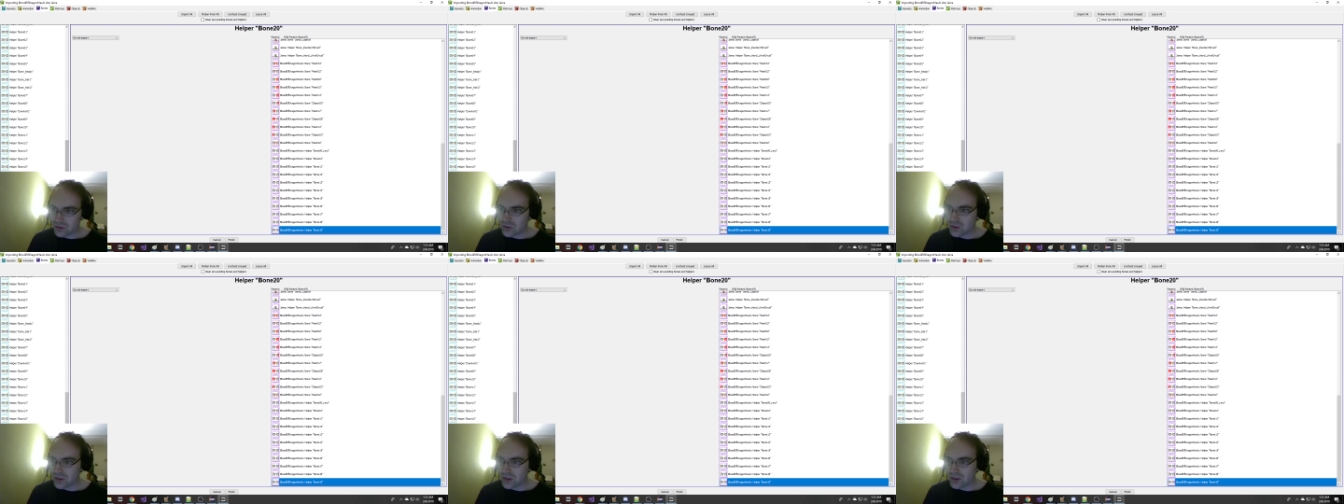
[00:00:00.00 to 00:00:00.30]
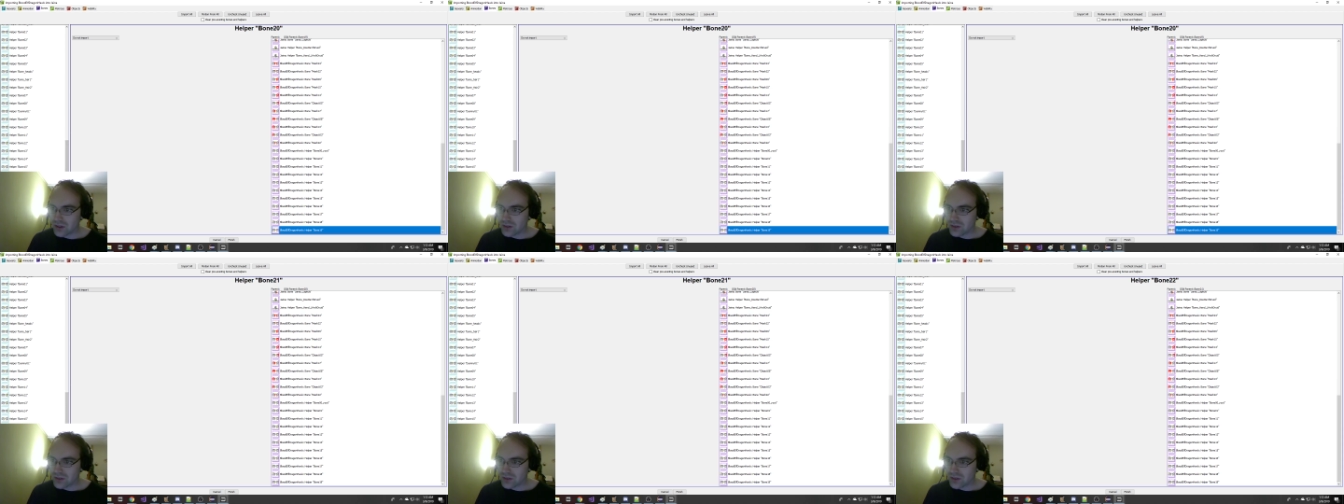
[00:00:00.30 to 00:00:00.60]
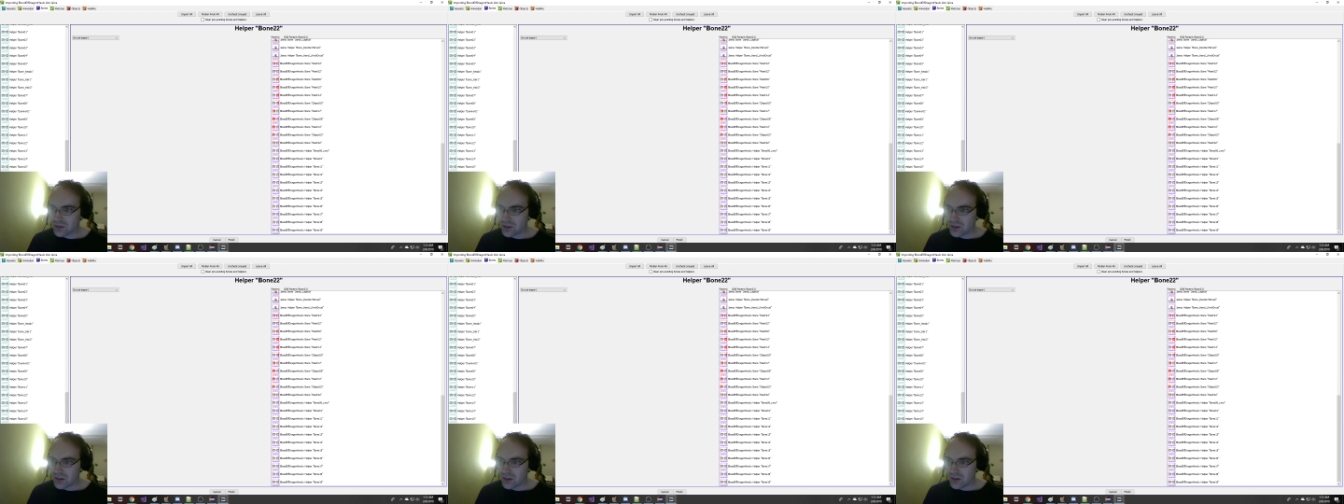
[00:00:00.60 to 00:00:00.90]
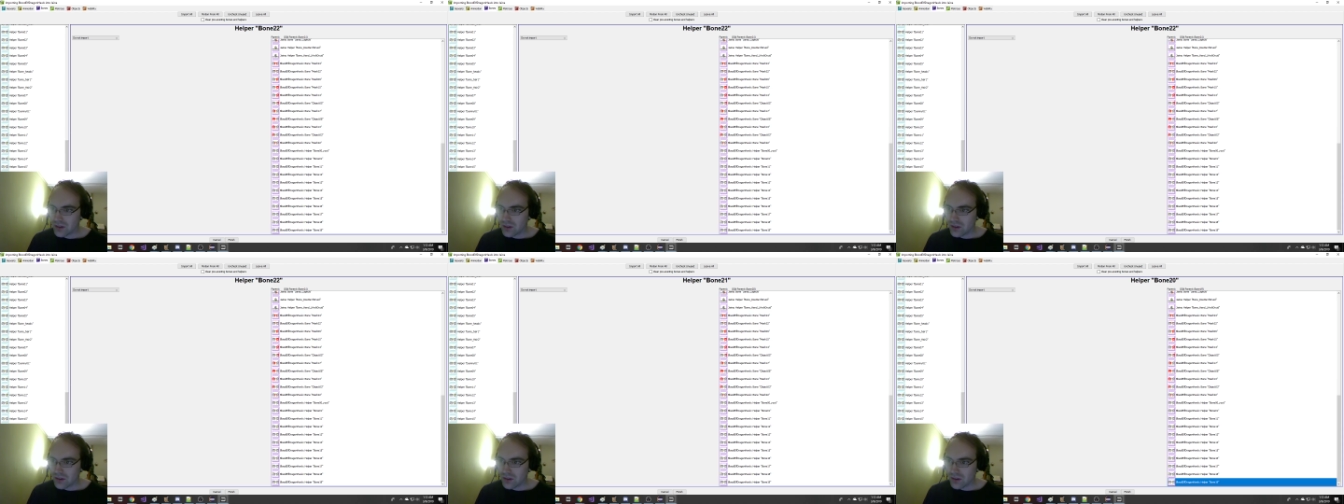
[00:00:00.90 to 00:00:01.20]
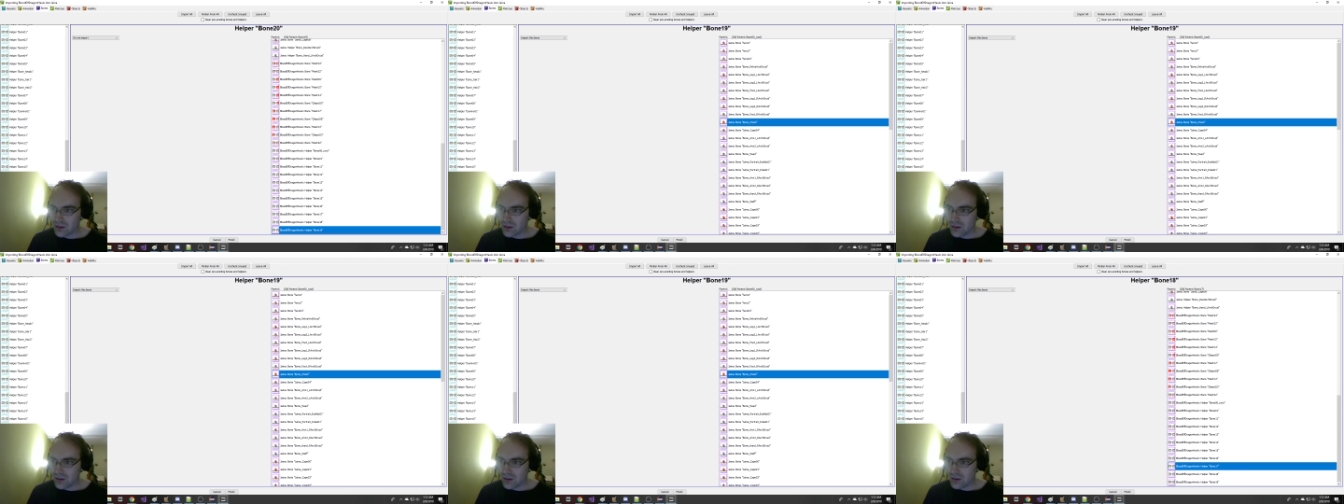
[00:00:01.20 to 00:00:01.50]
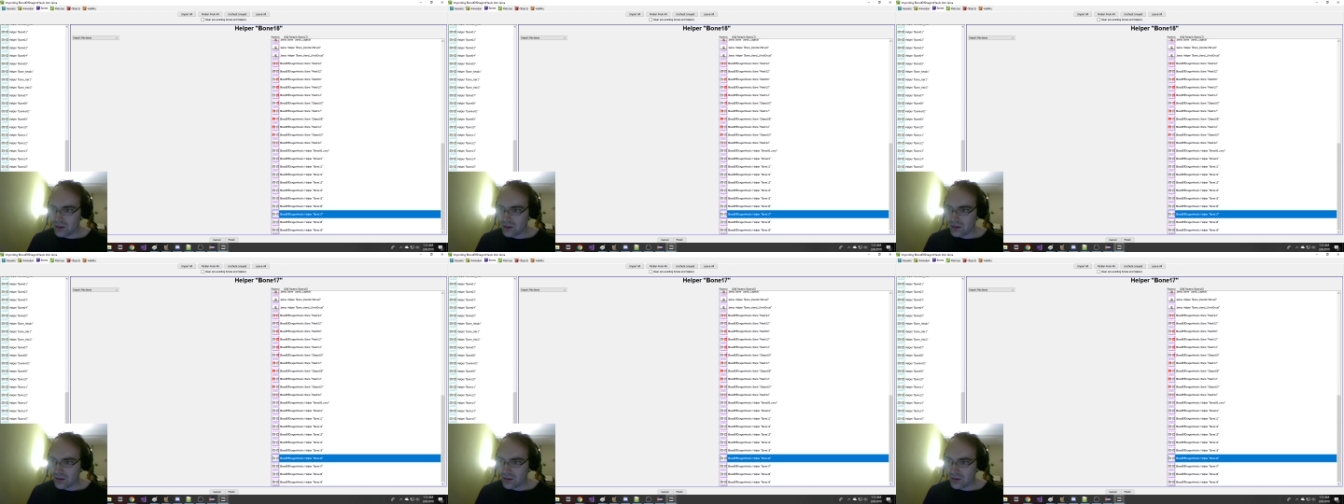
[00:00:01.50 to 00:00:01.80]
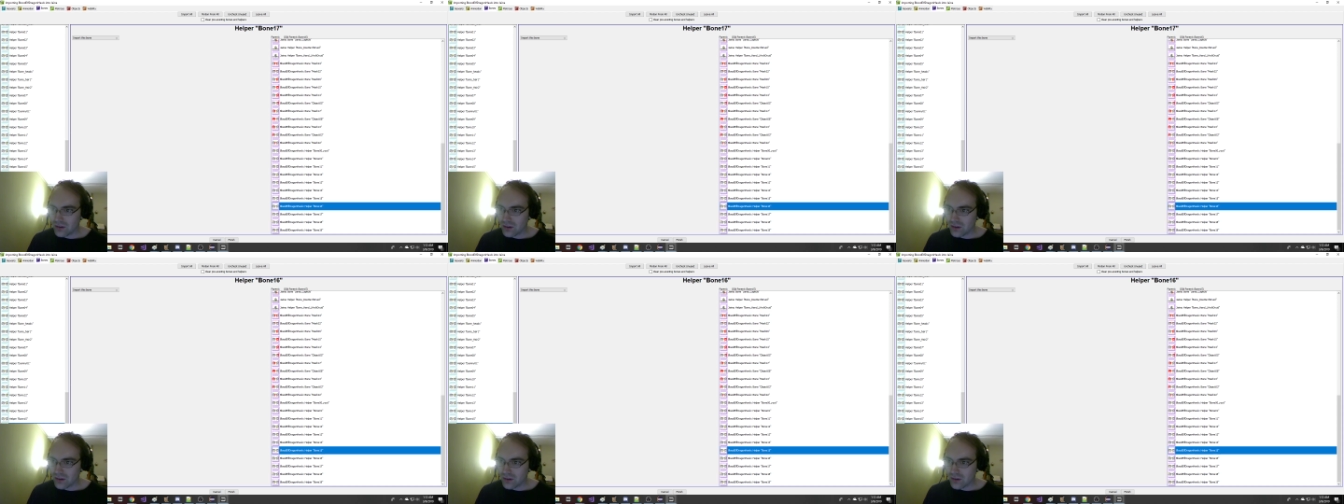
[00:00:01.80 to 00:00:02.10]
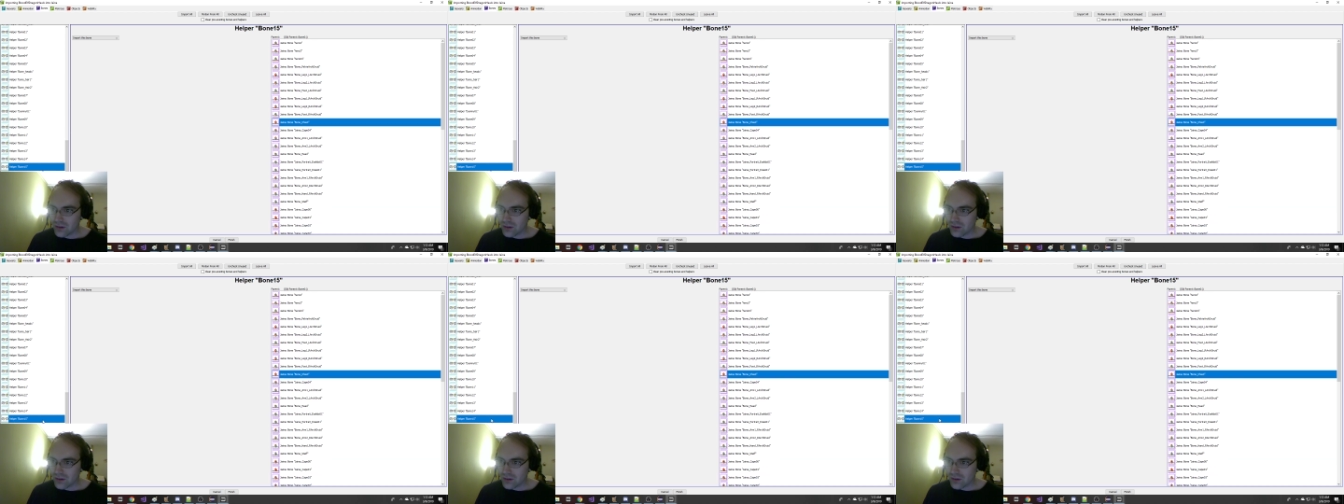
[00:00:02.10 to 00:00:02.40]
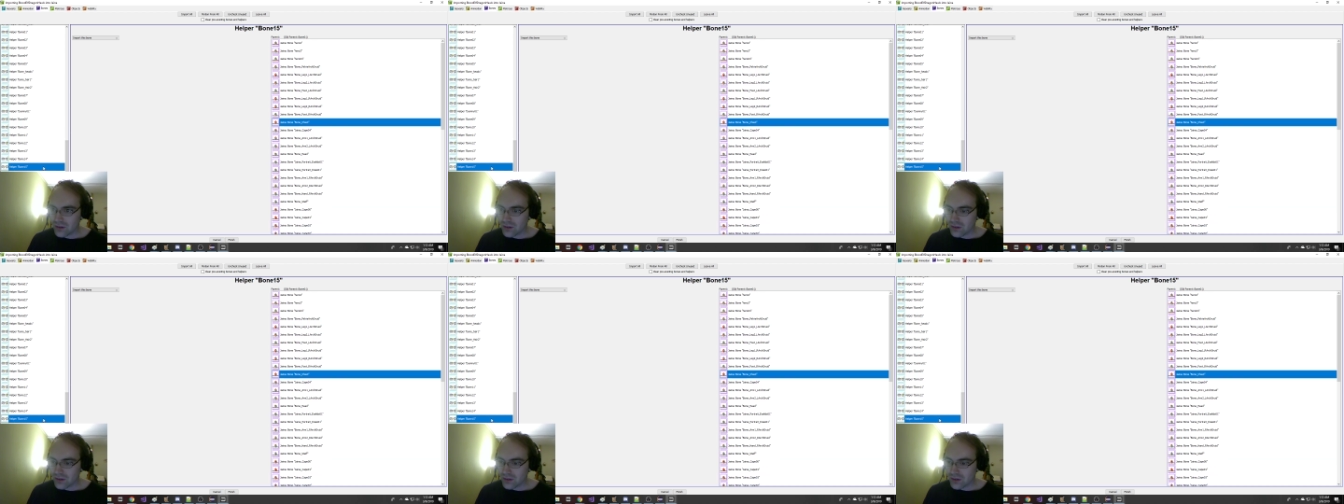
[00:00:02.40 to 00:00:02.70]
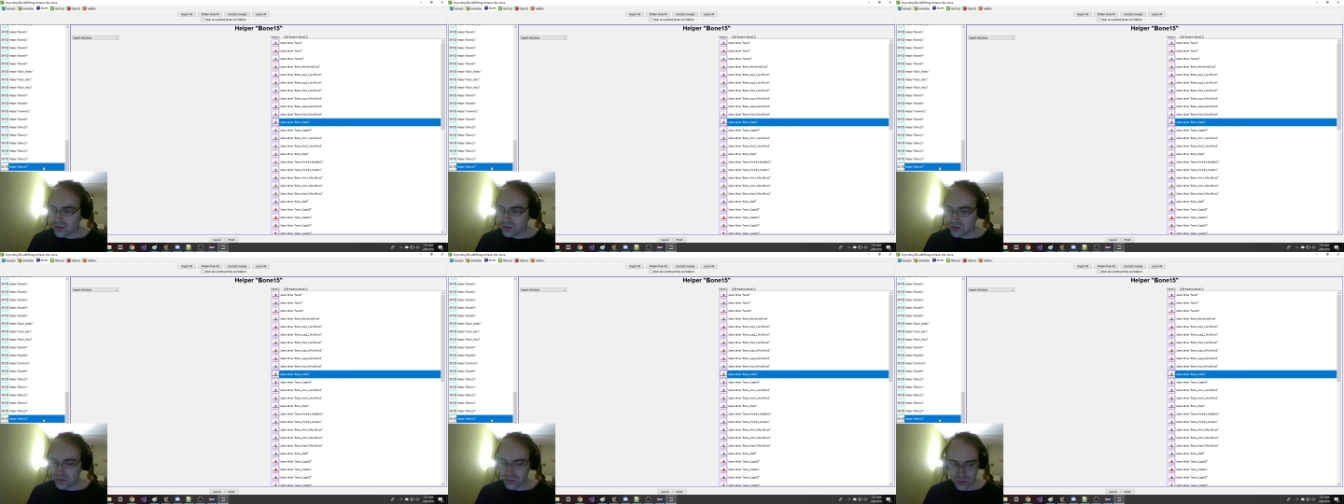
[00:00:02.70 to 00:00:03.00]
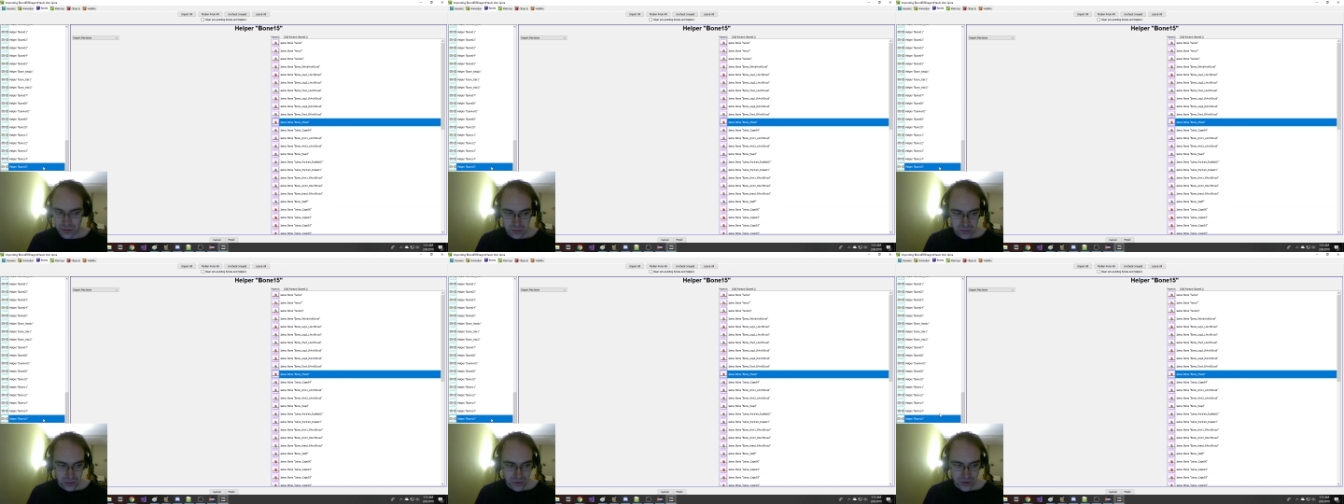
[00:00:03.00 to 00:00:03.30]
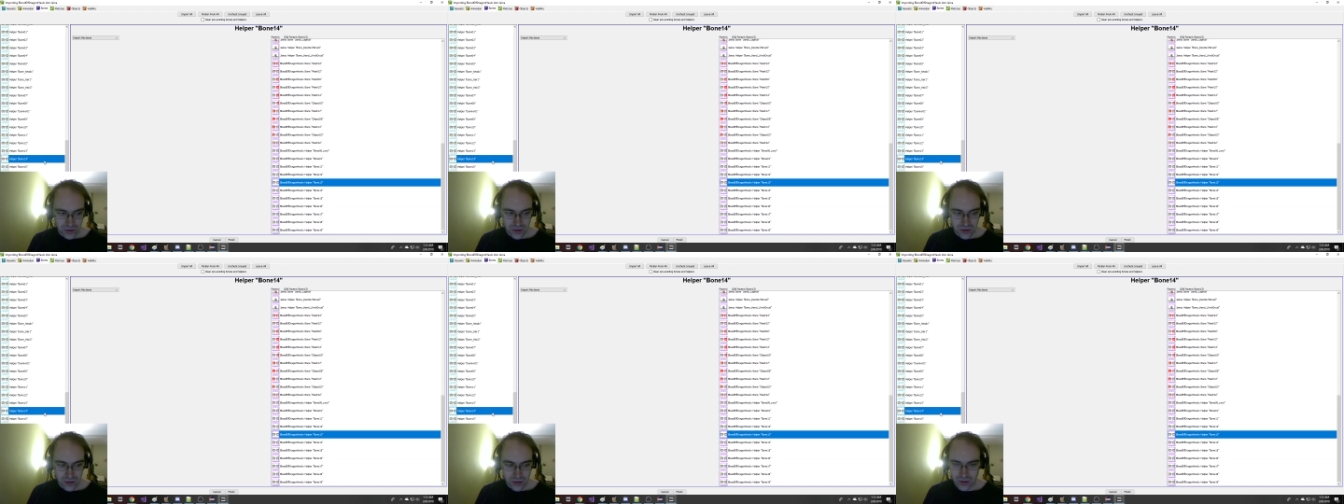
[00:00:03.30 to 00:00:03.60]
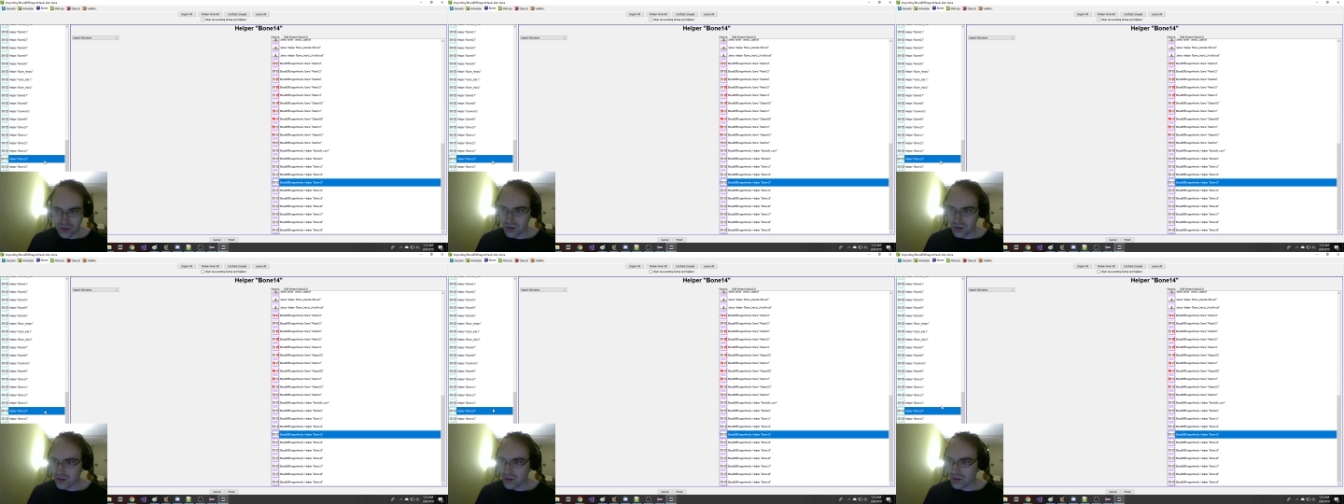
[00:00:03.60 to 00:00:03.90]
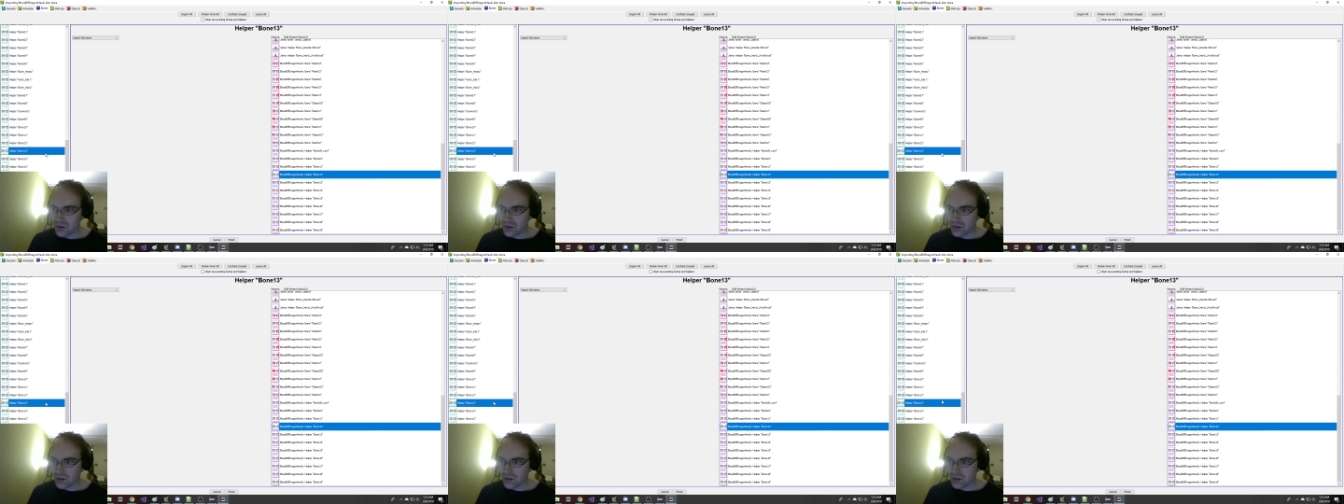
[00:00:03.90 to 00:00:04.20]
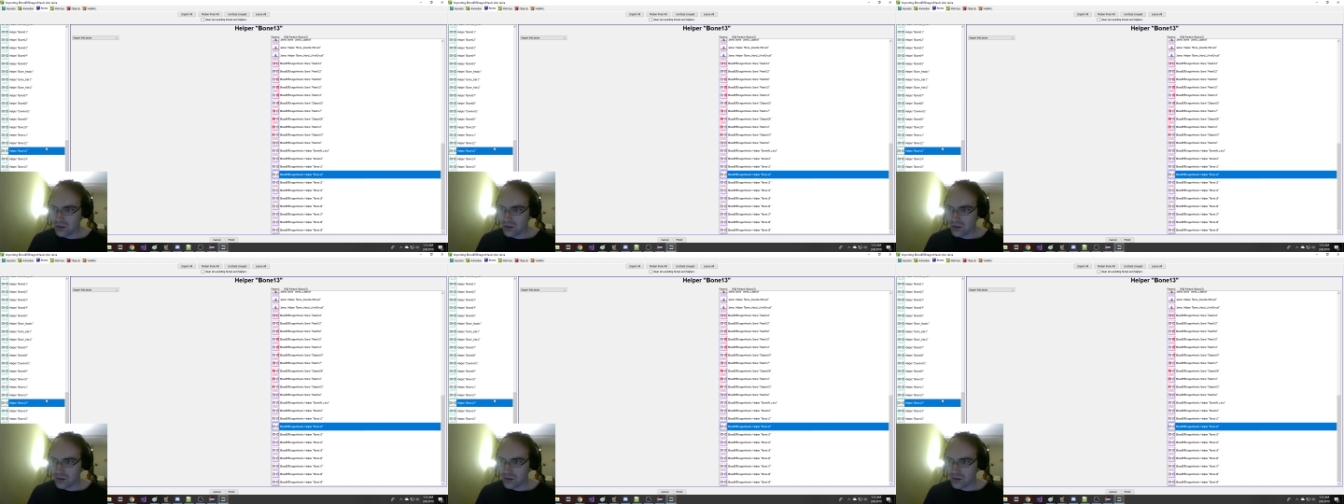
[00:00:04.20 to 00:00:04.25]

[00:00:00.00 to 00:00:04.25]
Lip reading: chest. That should be pretty good